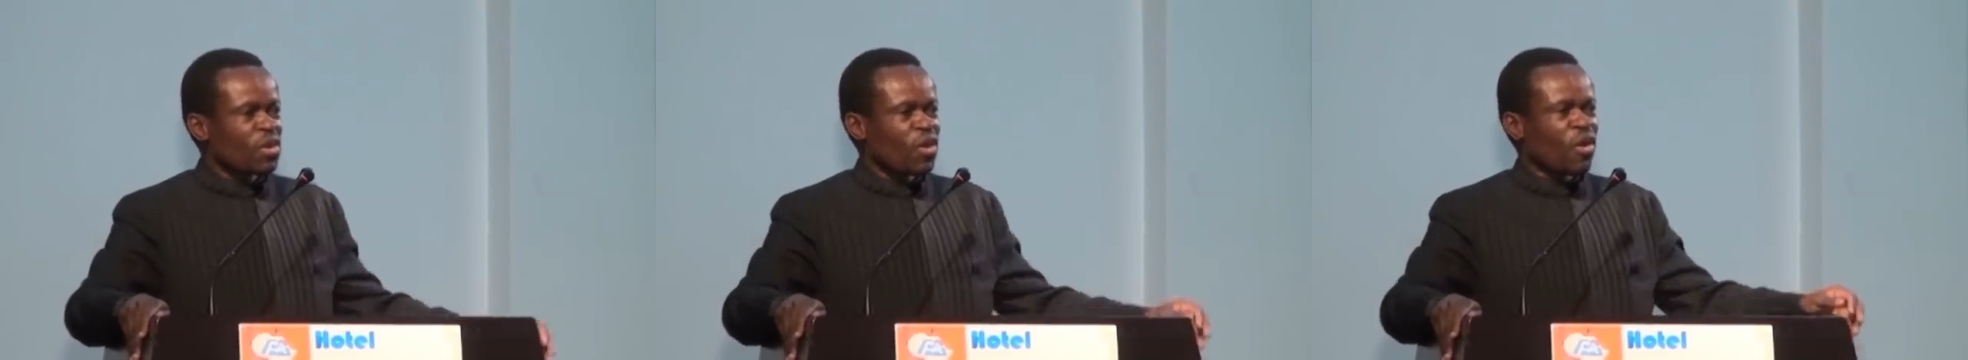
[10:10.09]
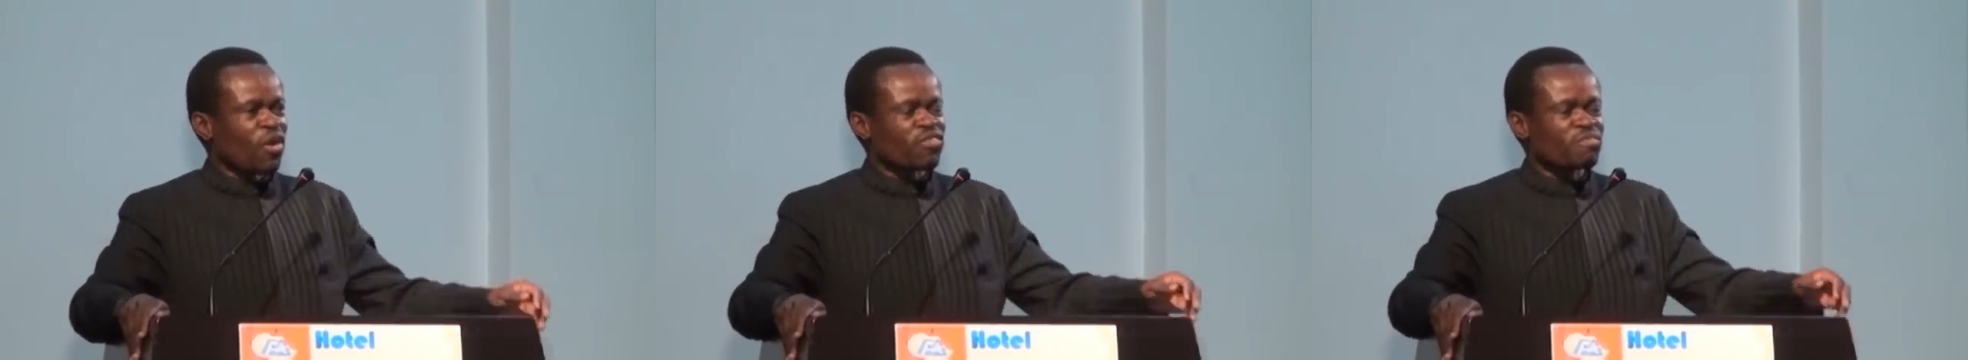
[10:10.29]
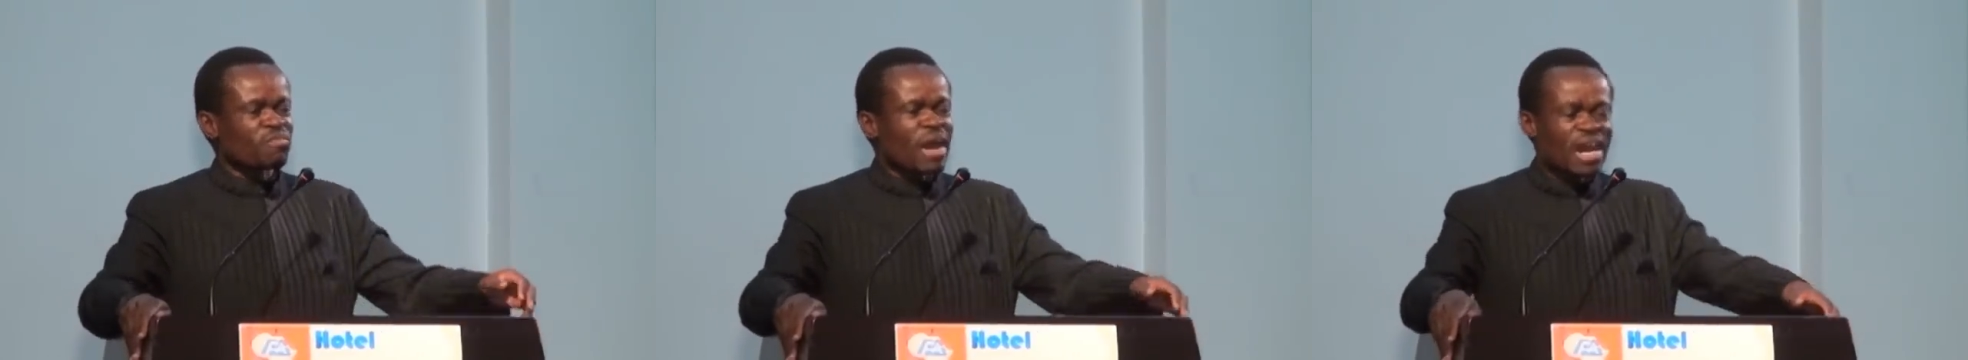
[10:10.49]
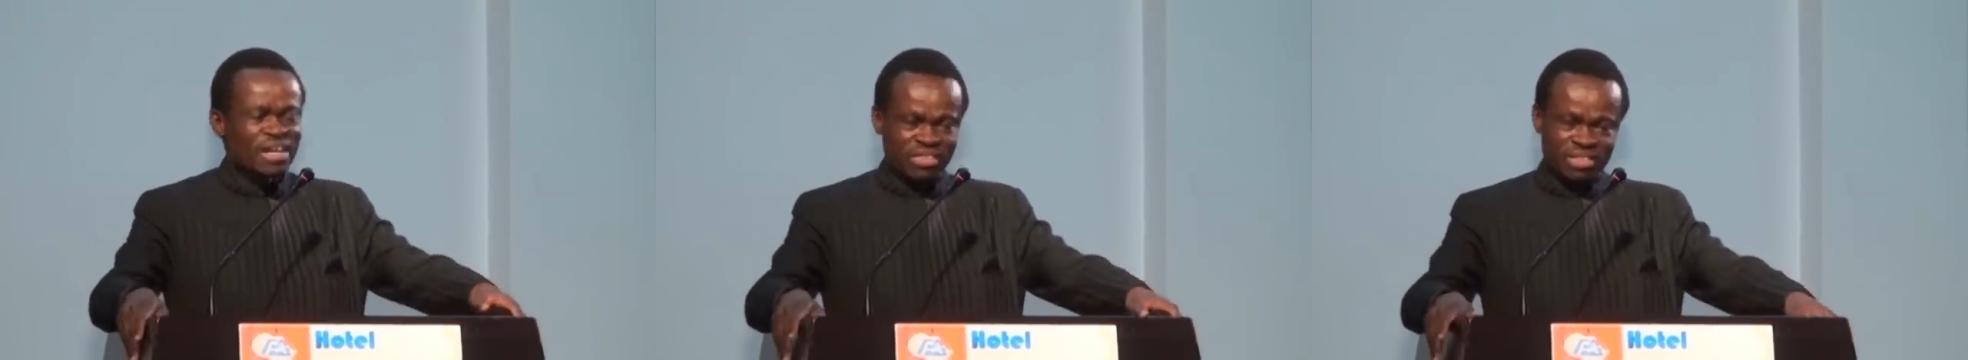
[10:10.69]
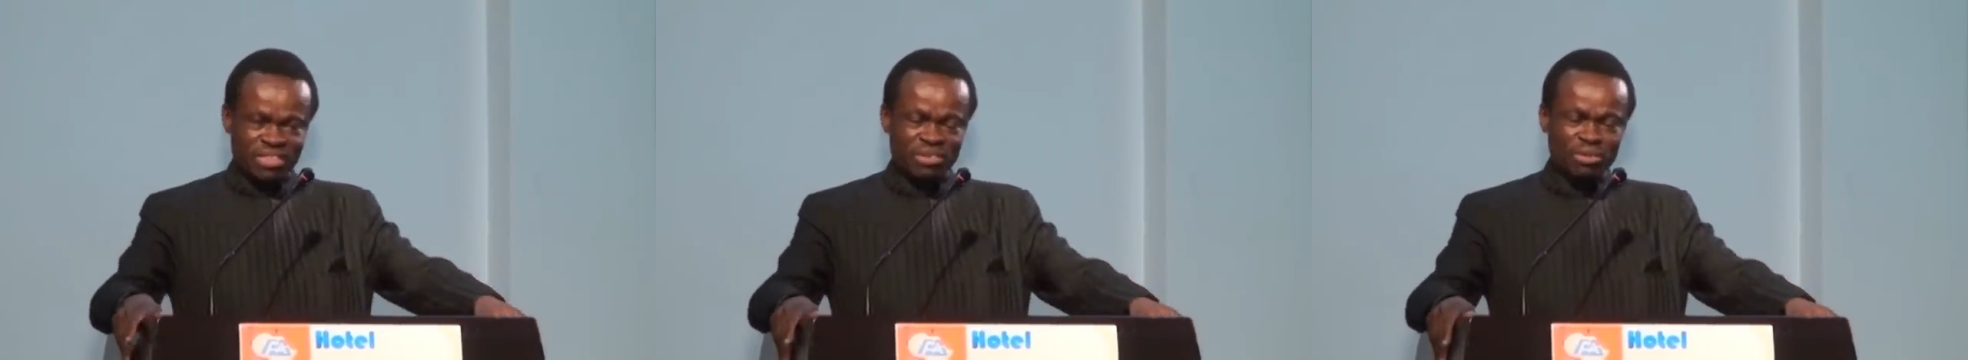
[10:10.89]
of
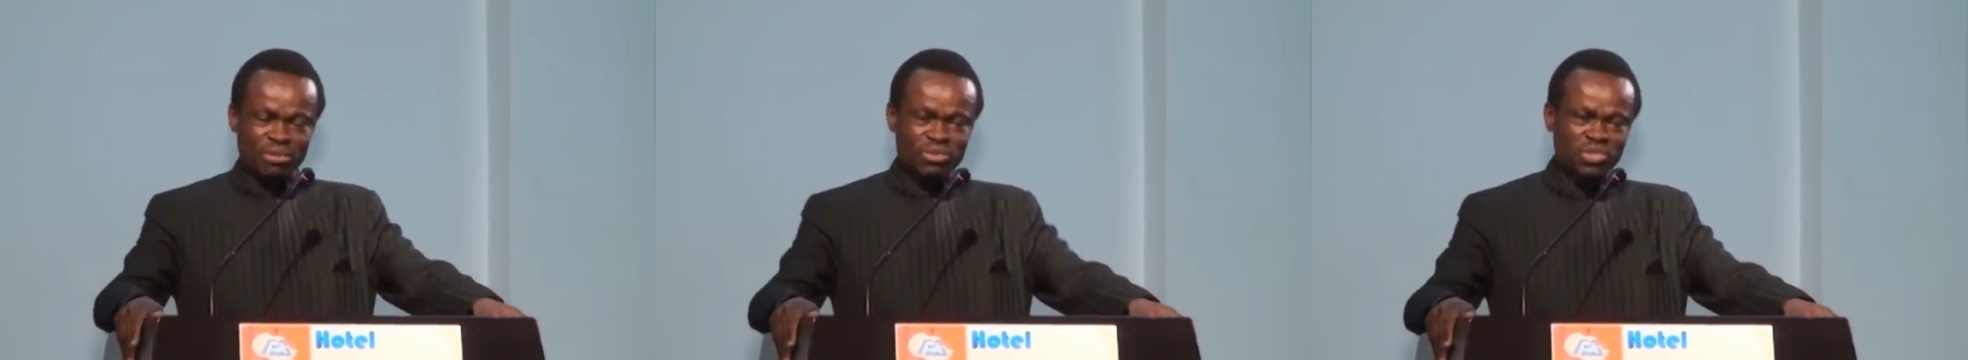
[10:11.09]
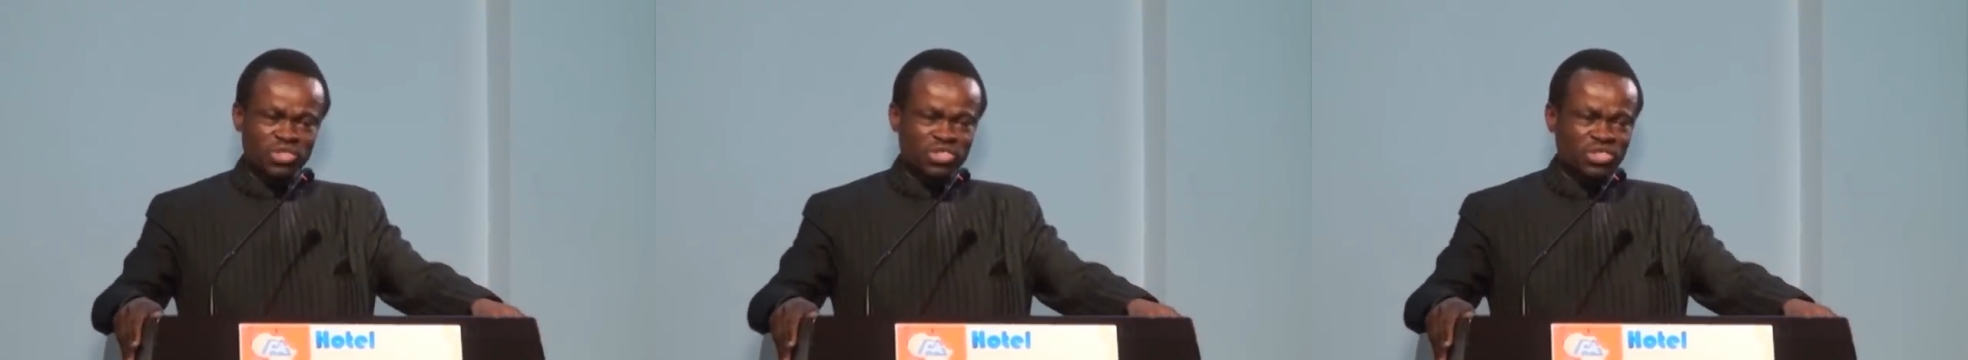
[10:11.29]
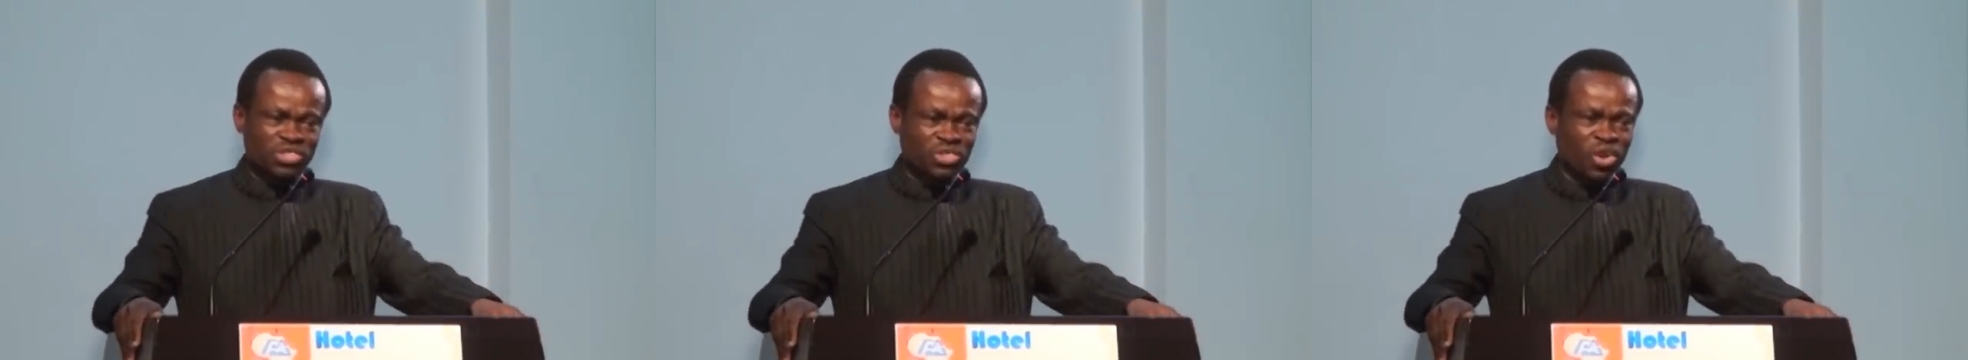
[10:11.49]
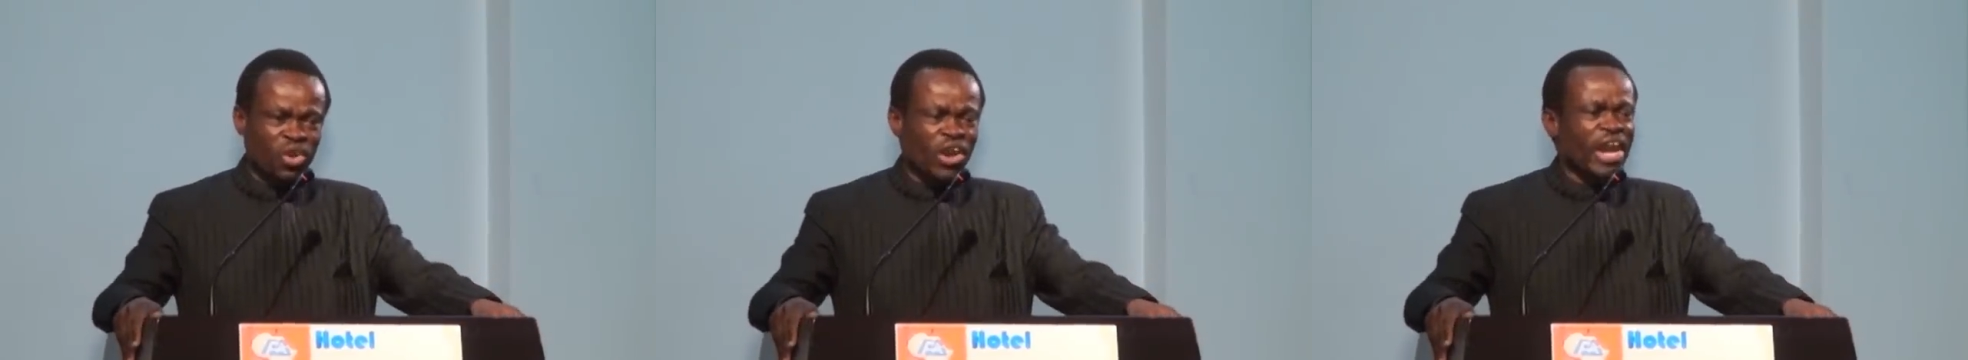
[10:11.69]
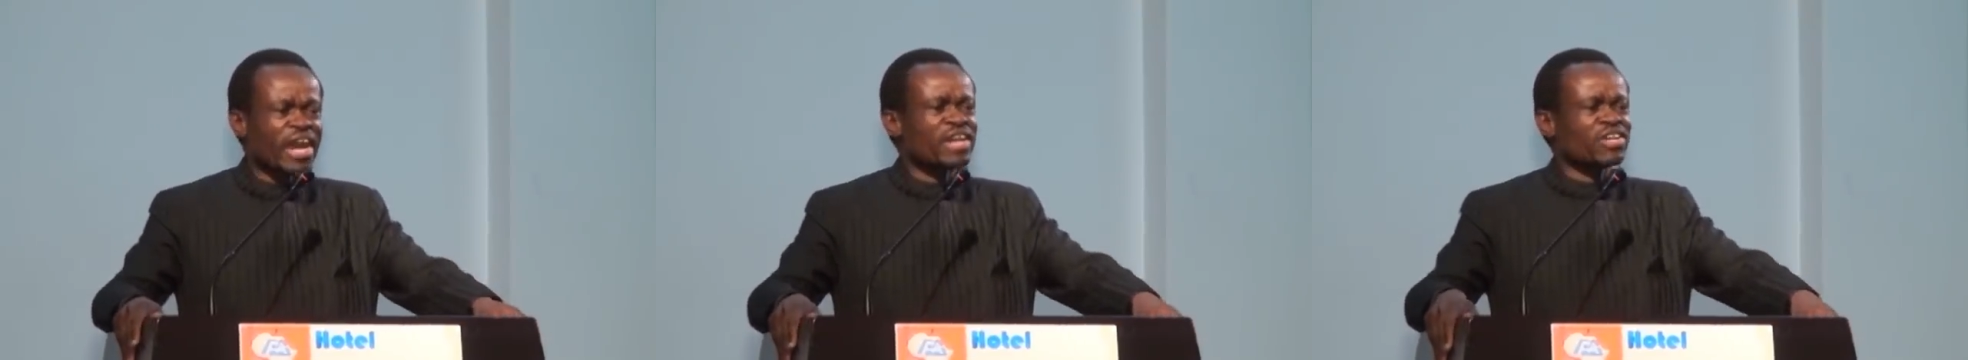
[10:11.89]
Matthew
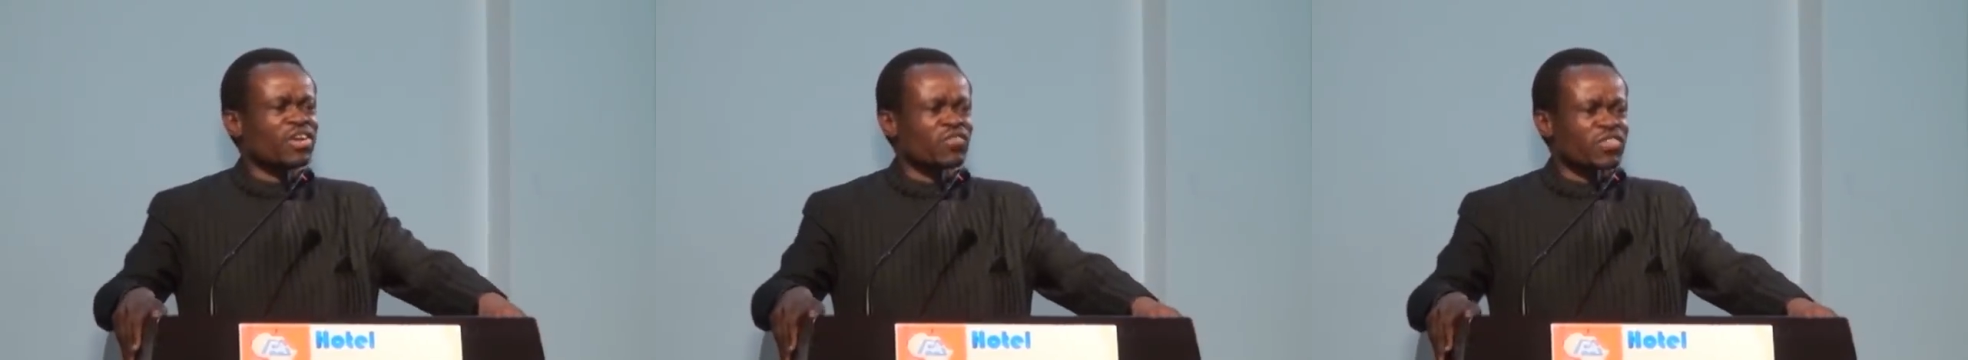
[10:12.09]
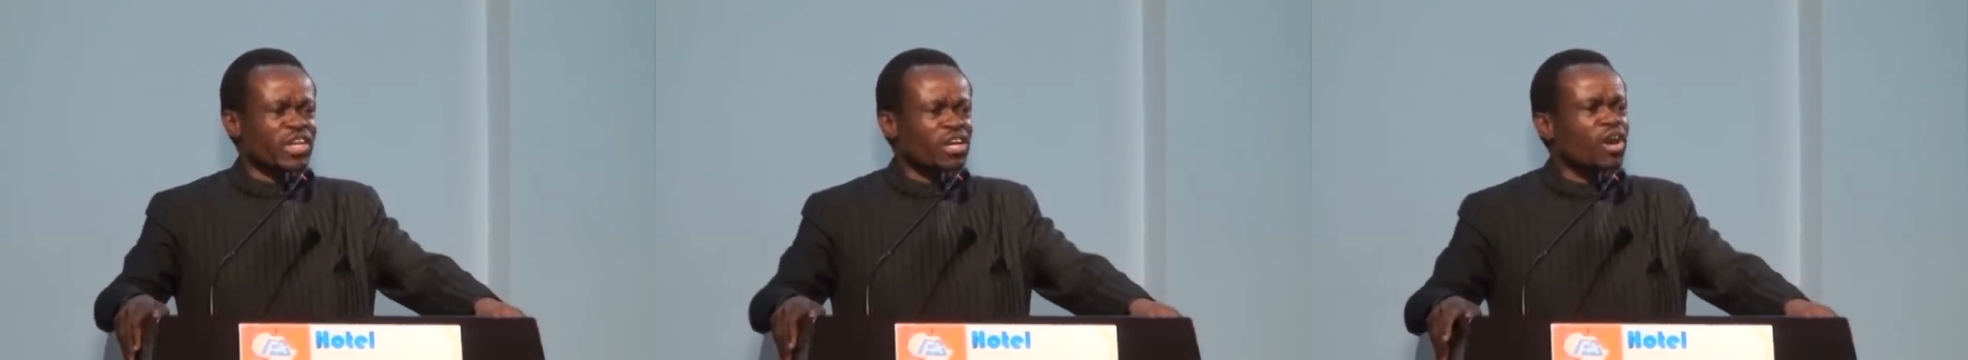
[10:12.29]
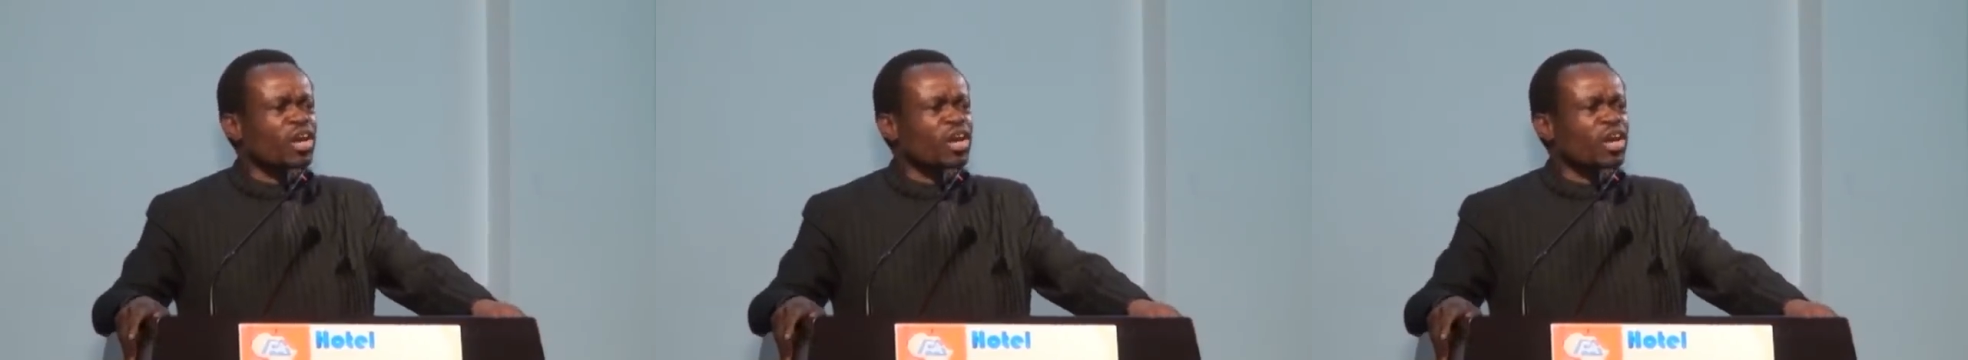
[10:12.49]
or any of the